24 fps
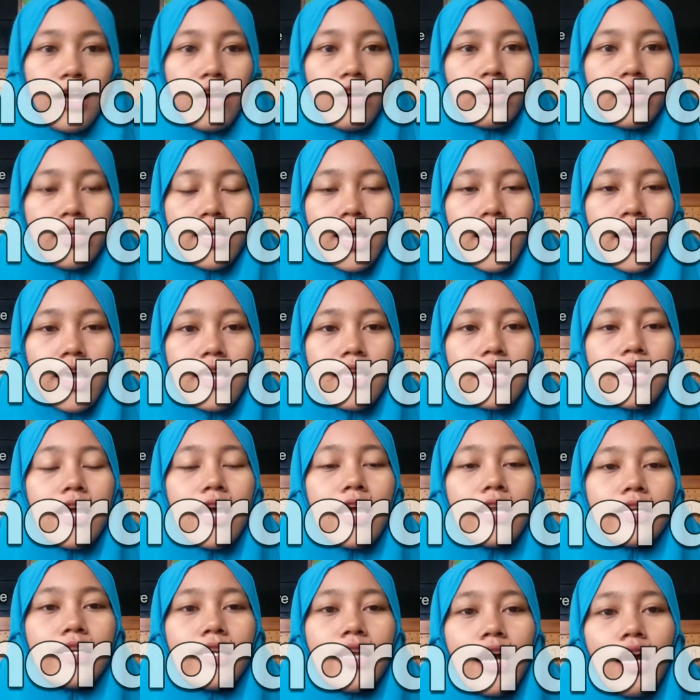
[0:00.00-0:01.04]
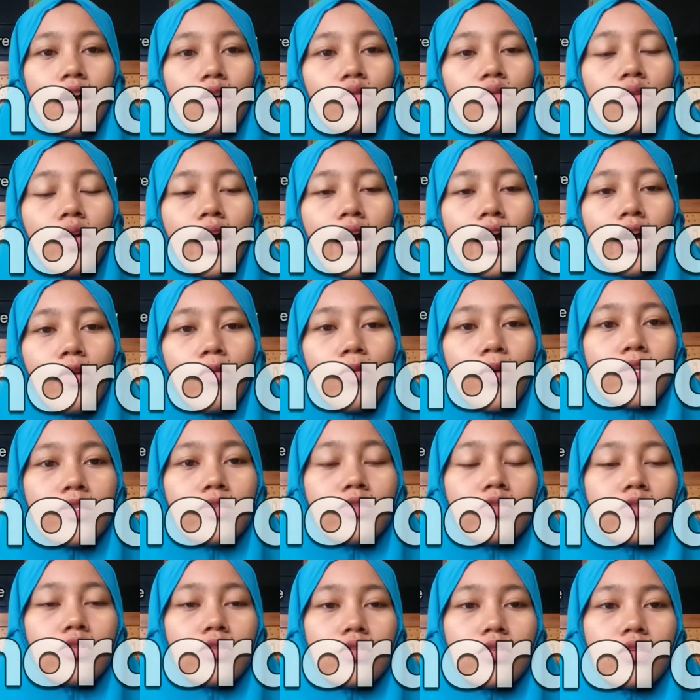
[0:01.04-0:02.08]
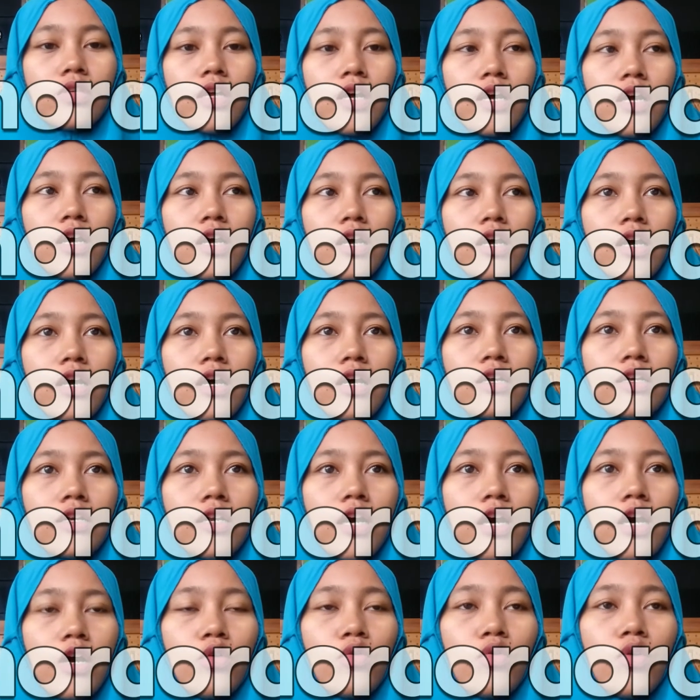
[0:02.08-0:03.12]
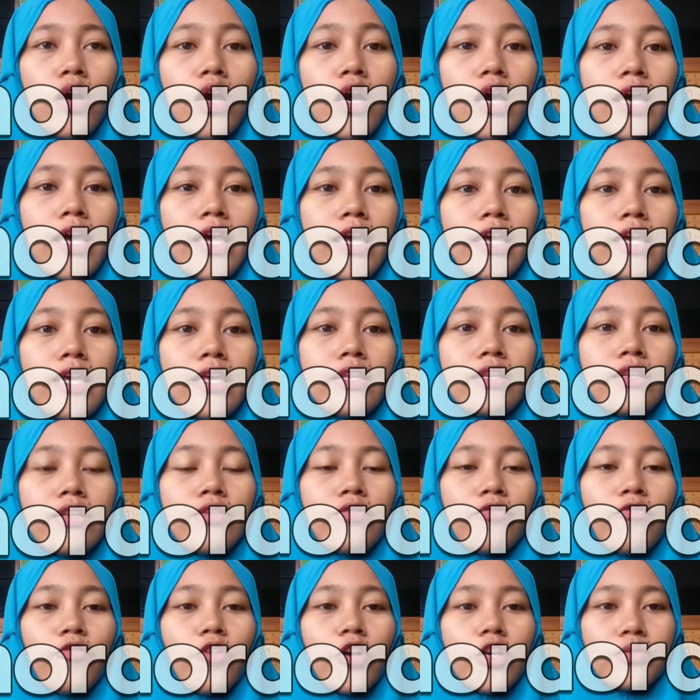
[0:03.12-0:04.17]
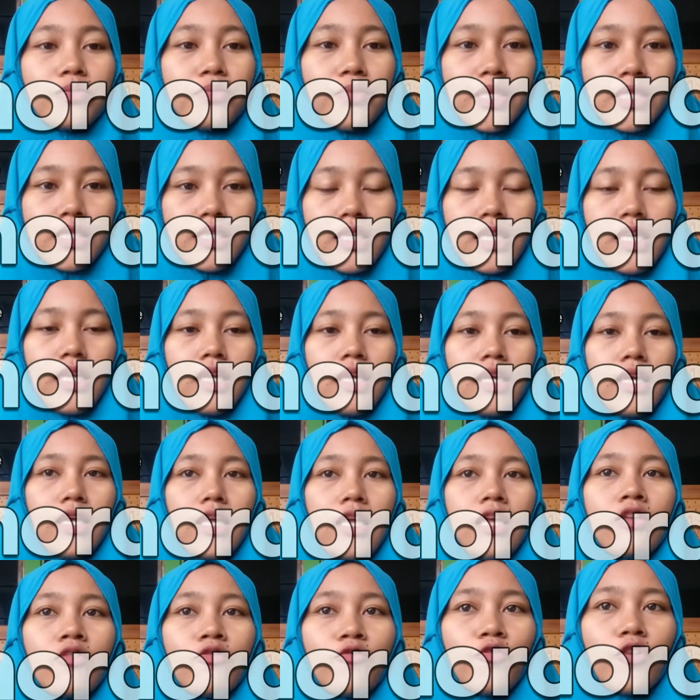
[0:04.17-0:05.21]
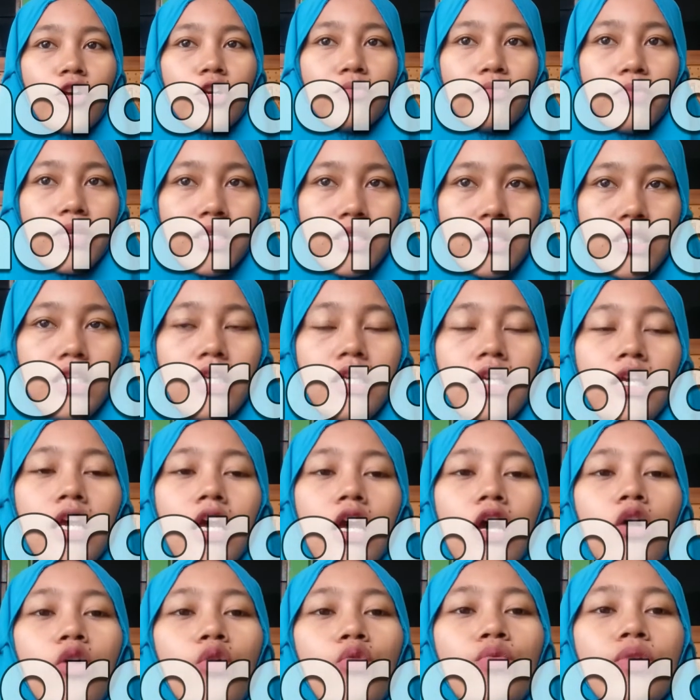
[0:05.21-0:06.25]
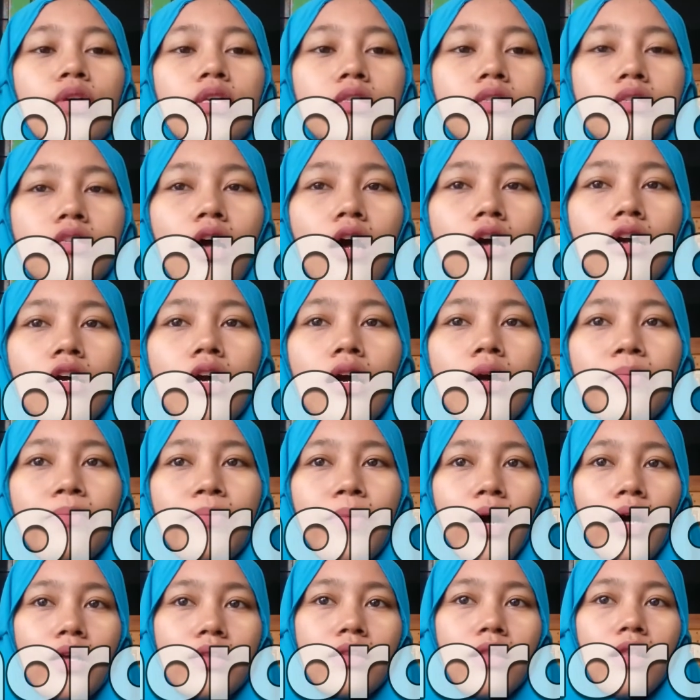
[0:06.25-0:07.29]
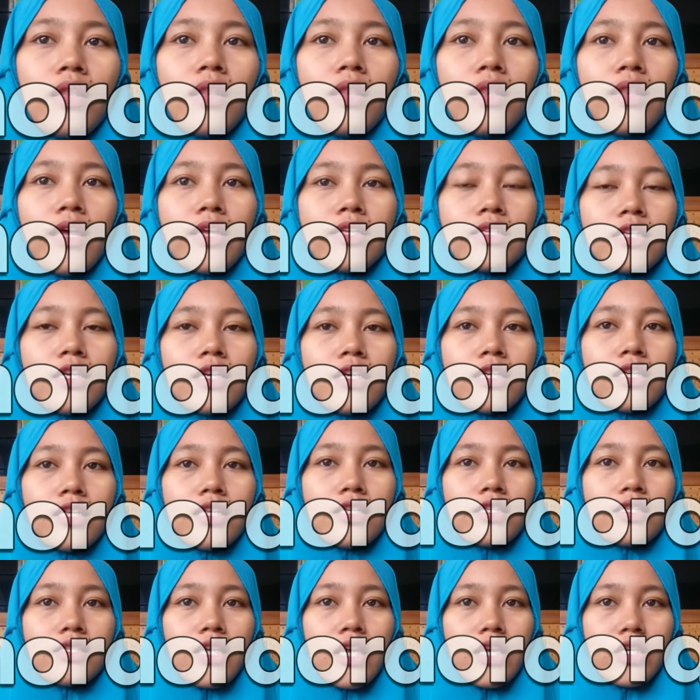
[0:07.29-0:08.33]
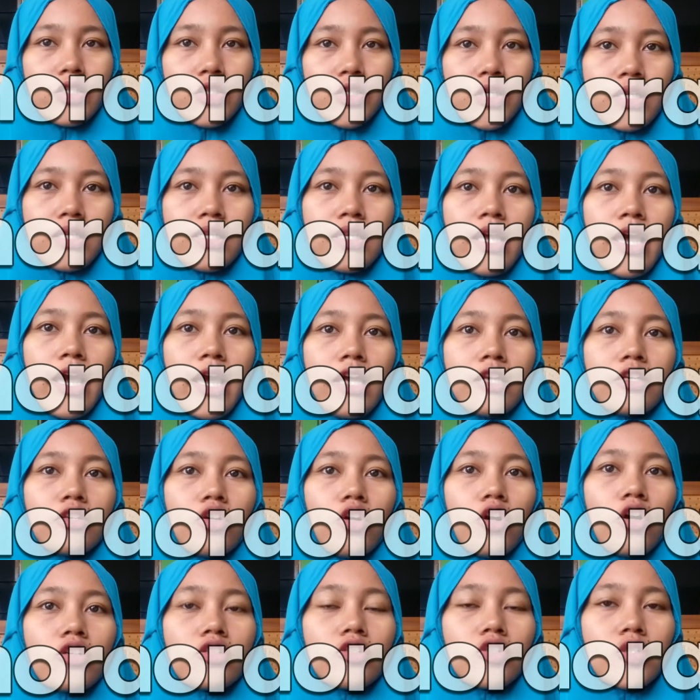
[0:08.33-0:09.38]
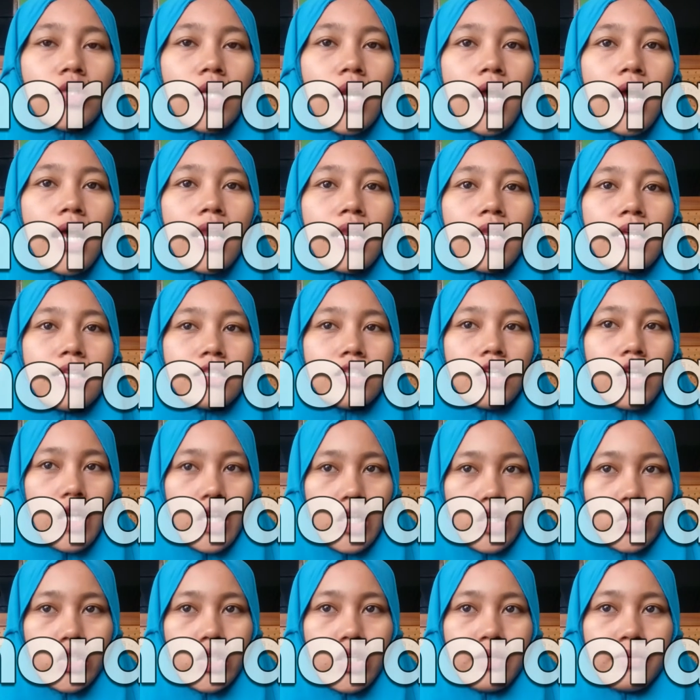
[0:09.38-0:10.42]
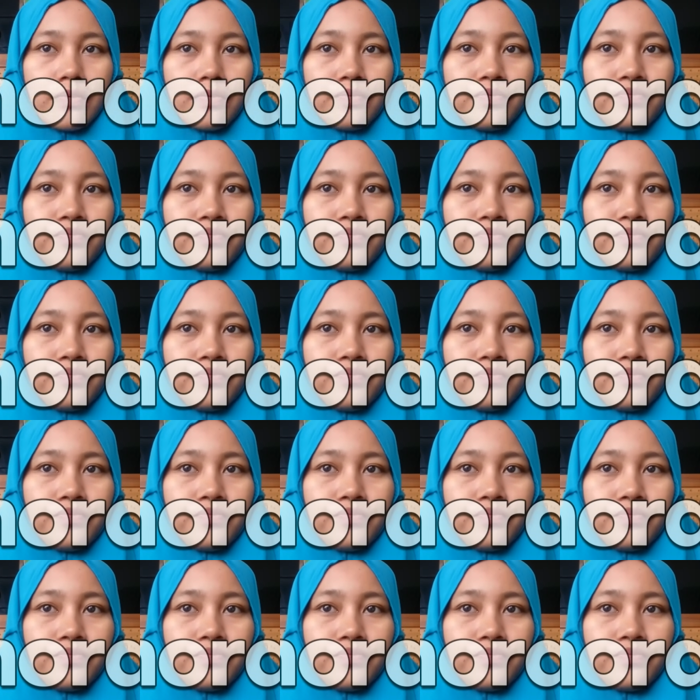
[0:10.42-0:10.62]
Okay, now I want to now in fourth meeting. In fourth meeting, we talk about lateralization and contralateration.